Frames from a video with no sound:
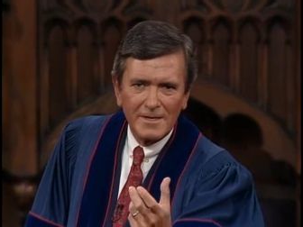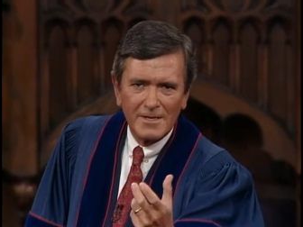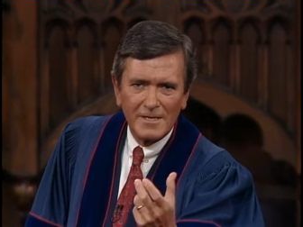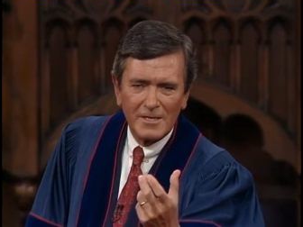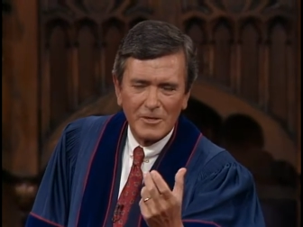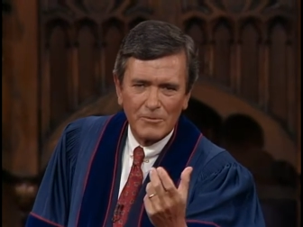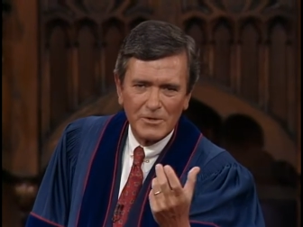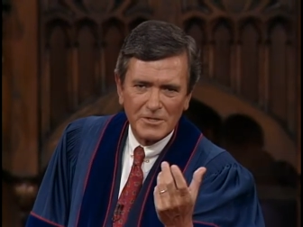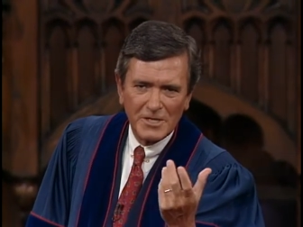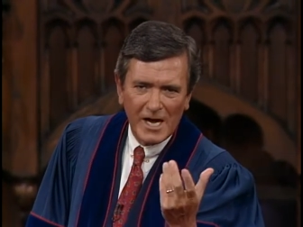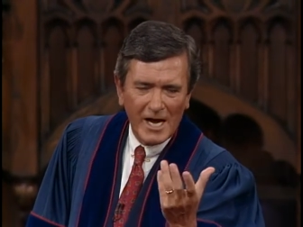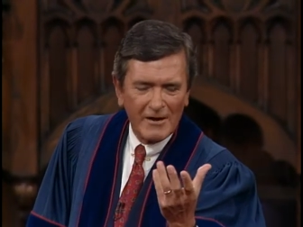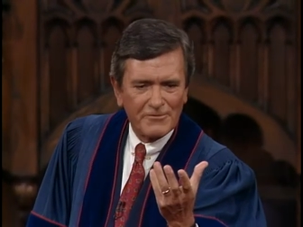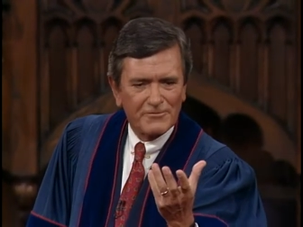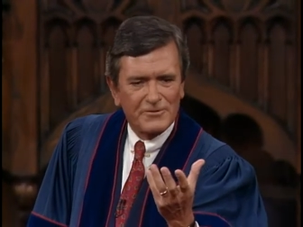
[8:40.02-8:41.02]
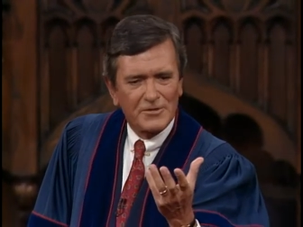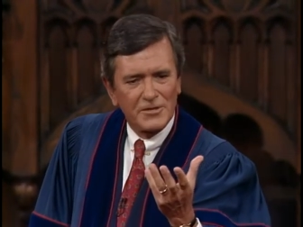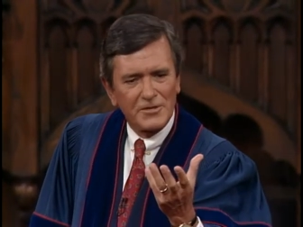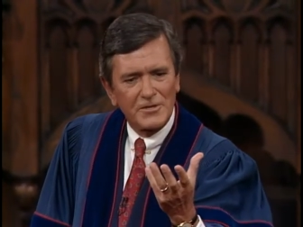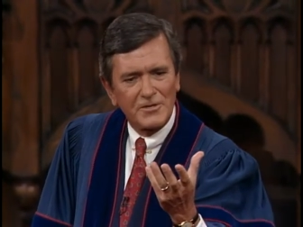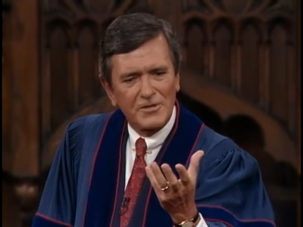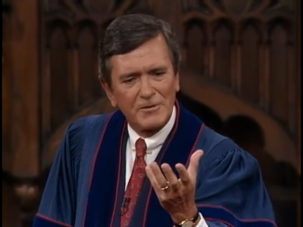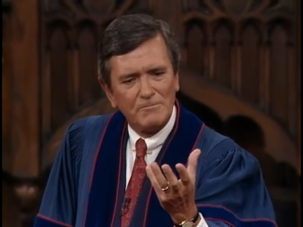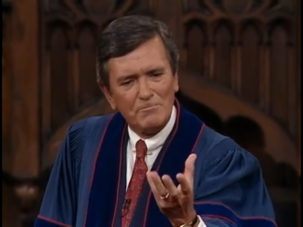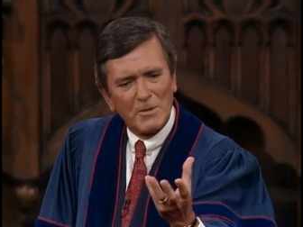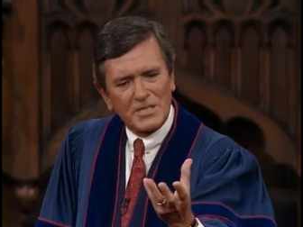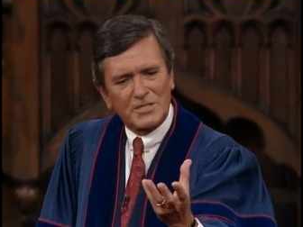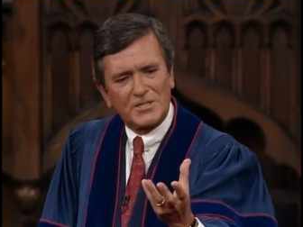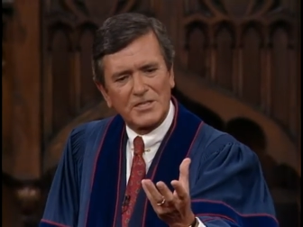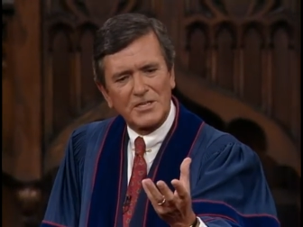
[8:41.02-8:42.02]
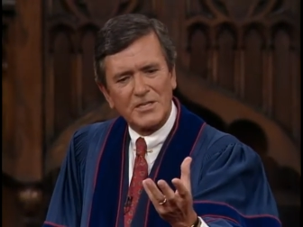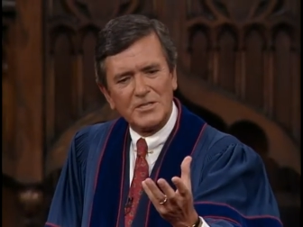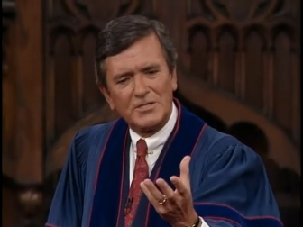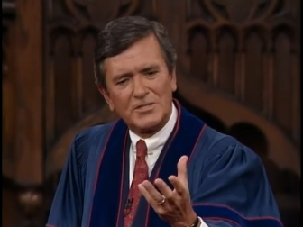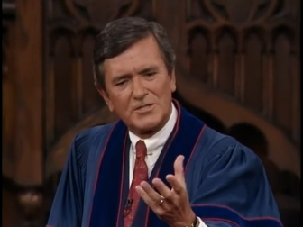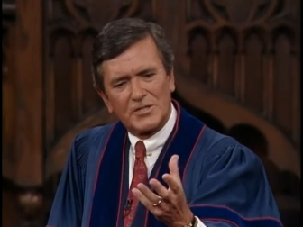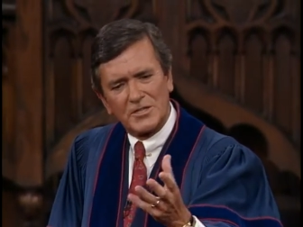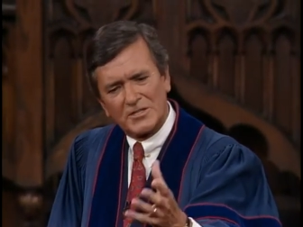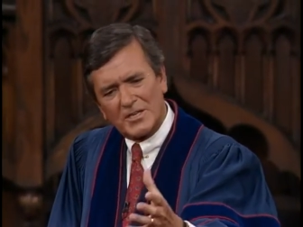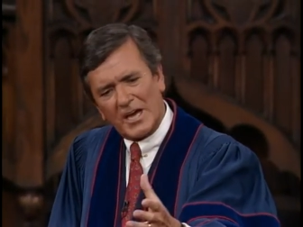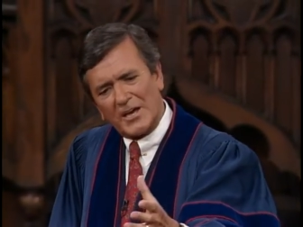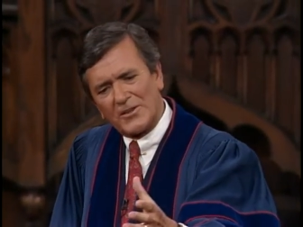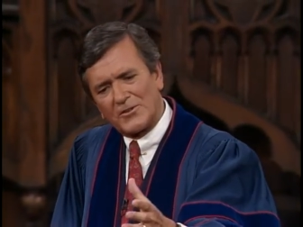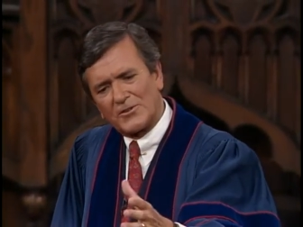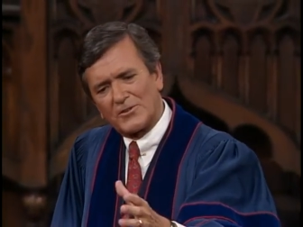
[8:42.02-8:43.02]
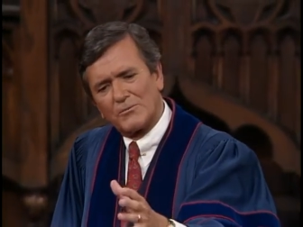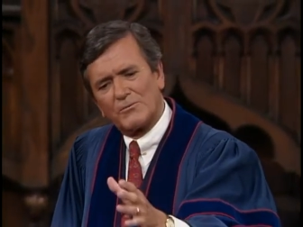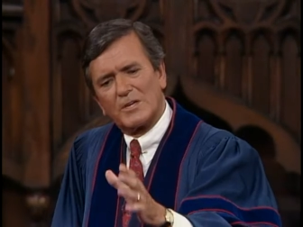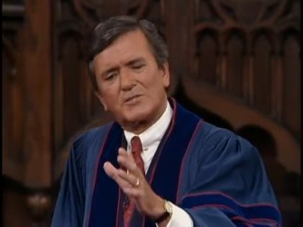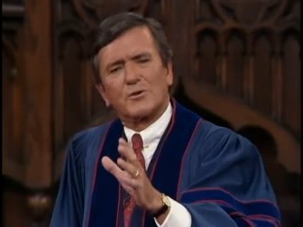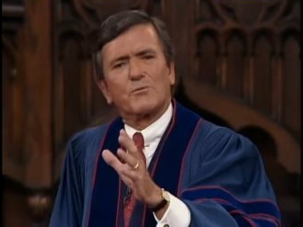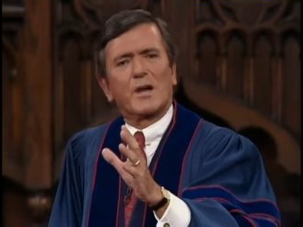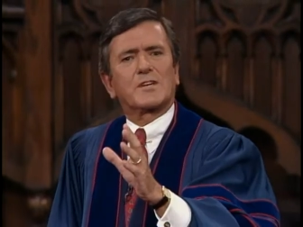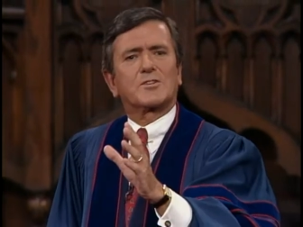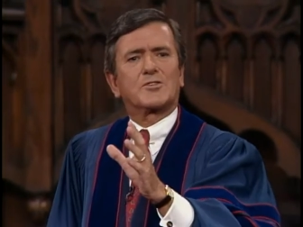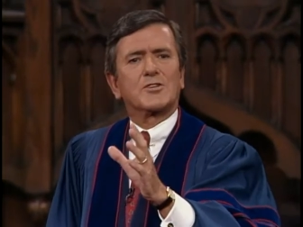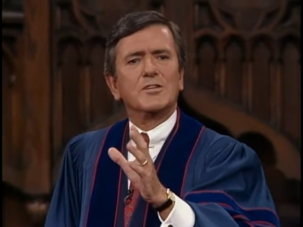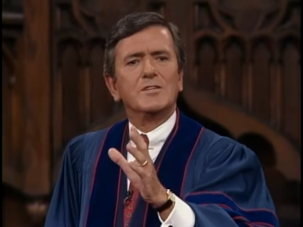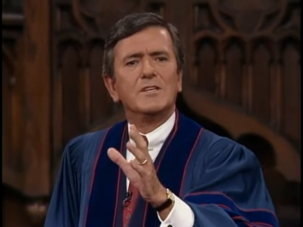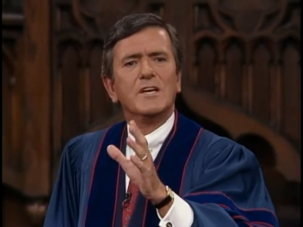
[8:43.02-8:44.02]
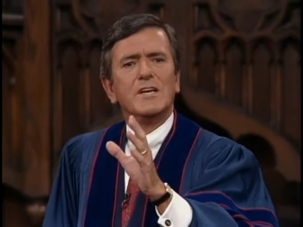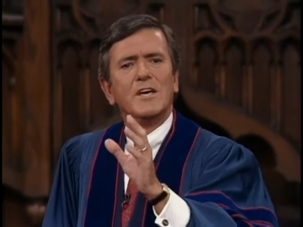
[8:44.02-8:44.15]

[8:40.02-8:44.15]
And it was after the message, the death, the resurrection,